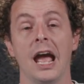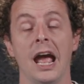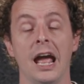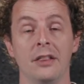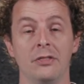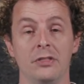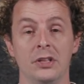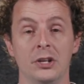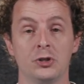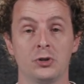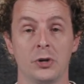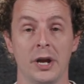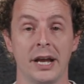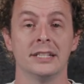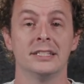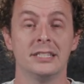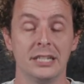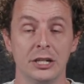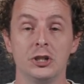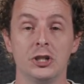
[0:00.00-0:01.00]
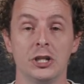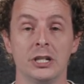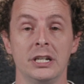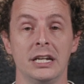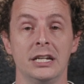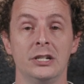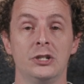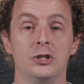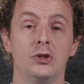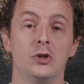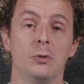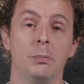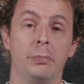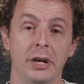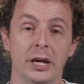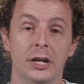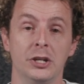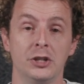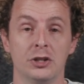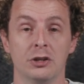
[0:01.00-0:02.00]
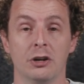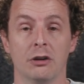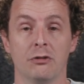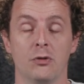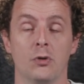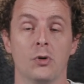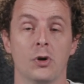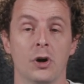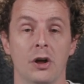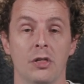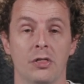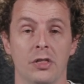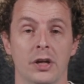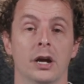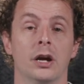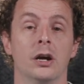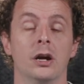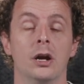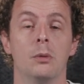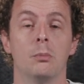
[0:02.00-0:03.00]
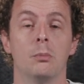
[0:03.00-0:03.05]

and then transition into the pitch for their